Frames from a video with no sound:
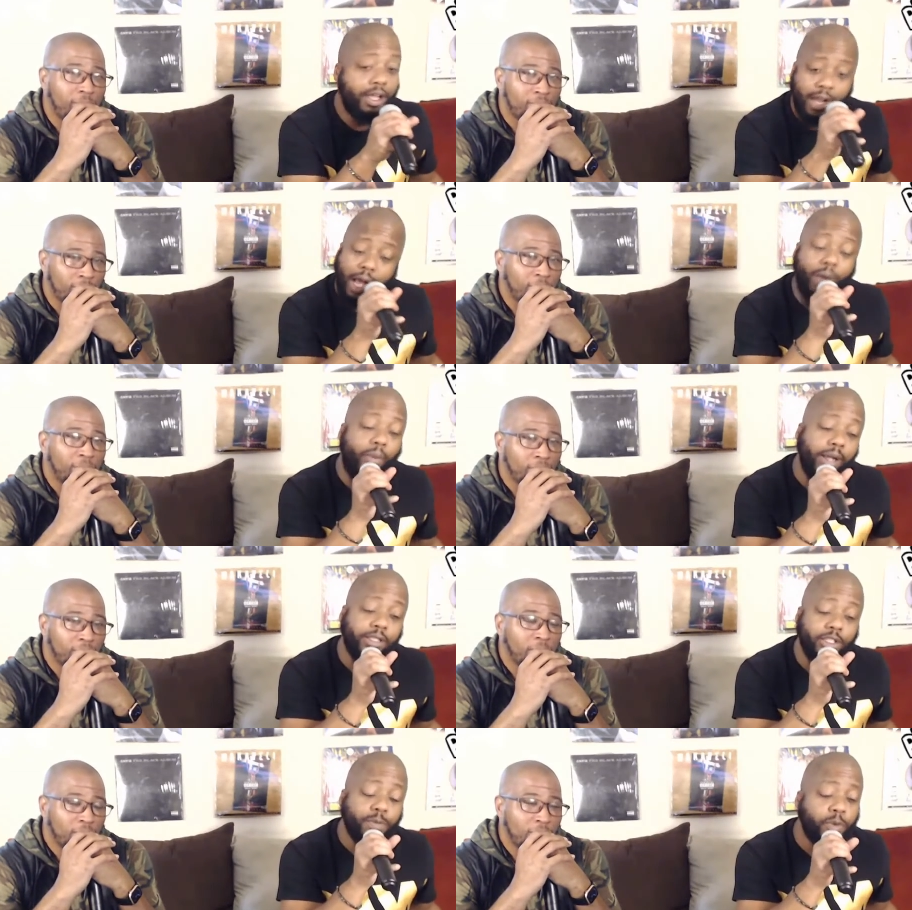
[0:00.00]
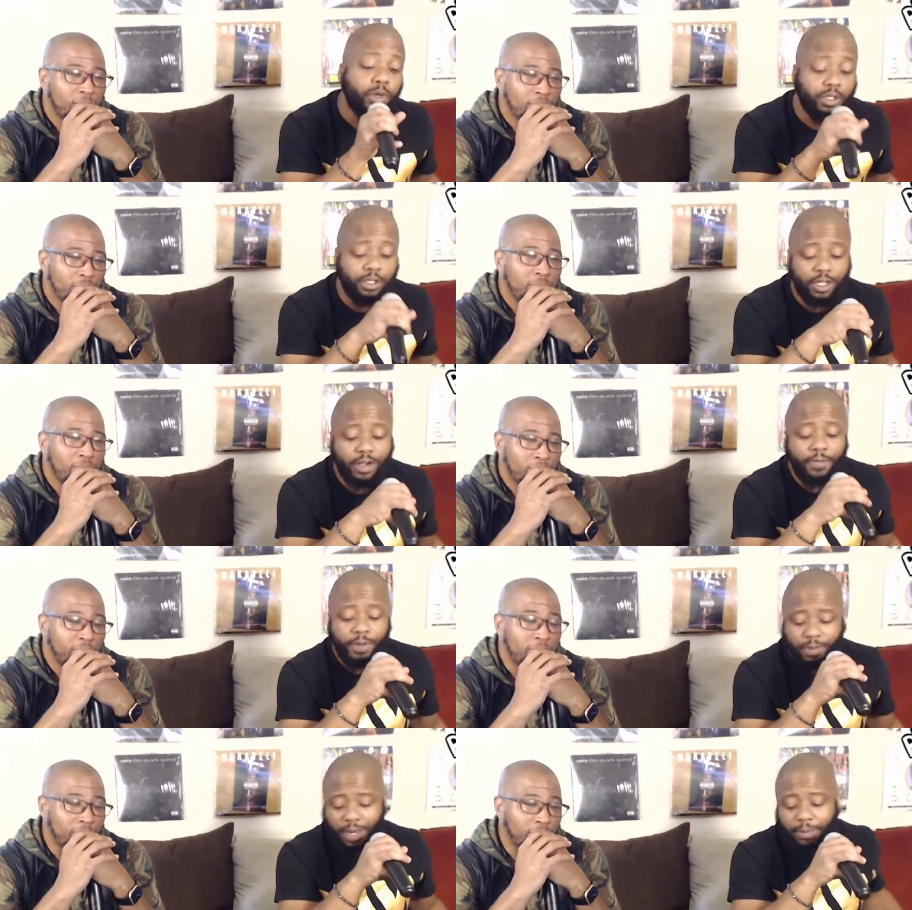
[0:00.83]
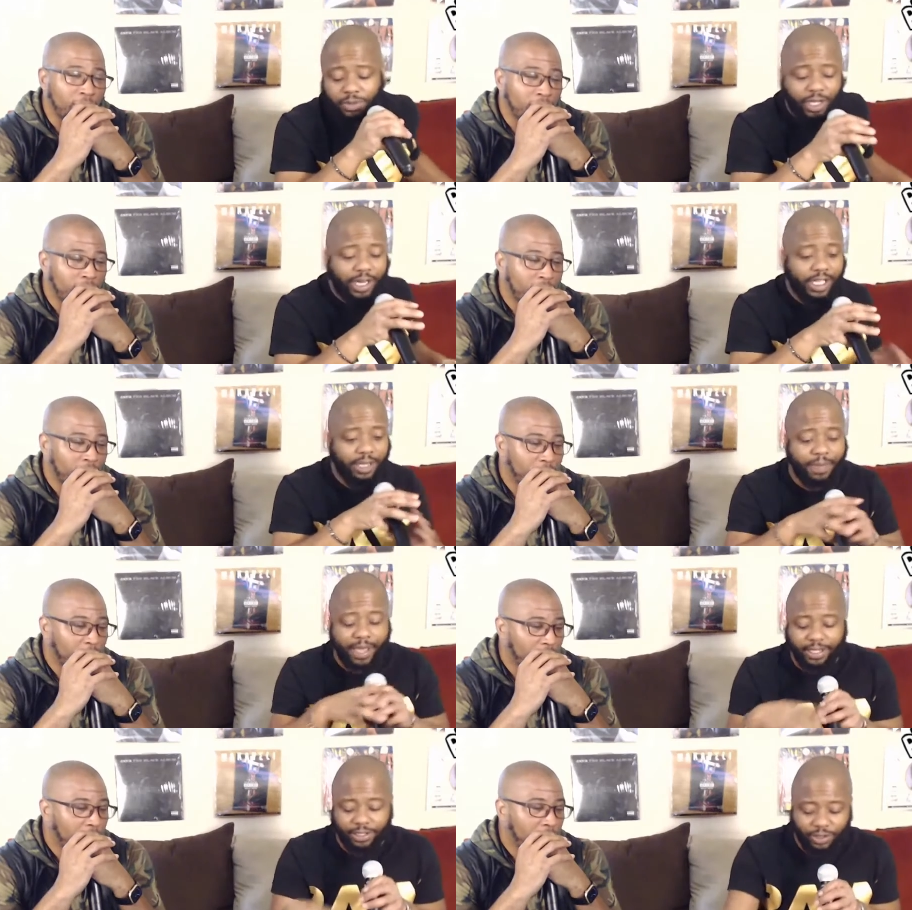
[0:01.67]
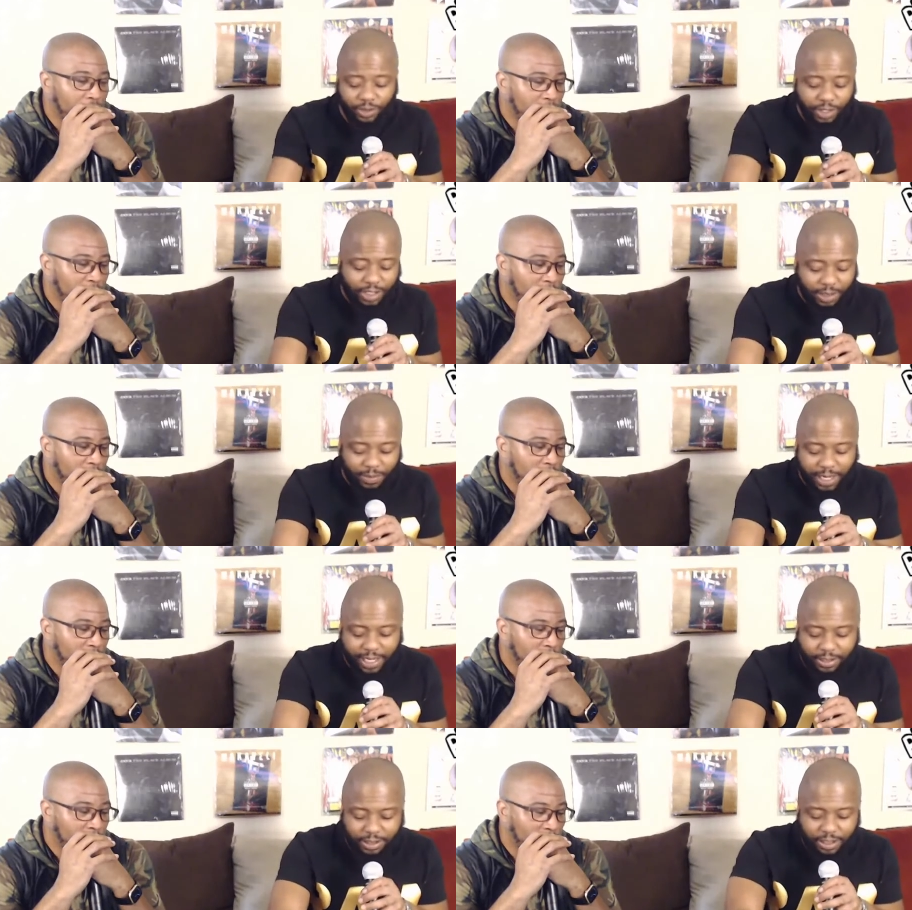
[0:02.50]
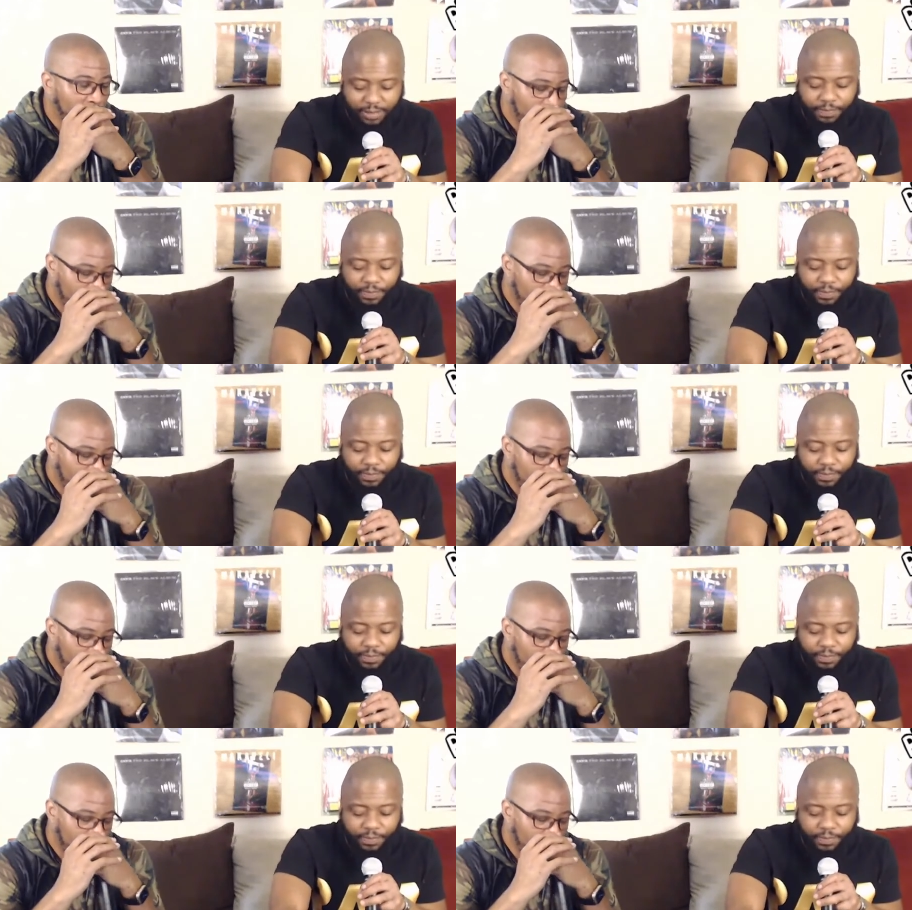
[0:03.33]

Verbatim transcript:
Speaker 1: I'm watching sports. But mm I'm gonna try to get back into into some of that shit.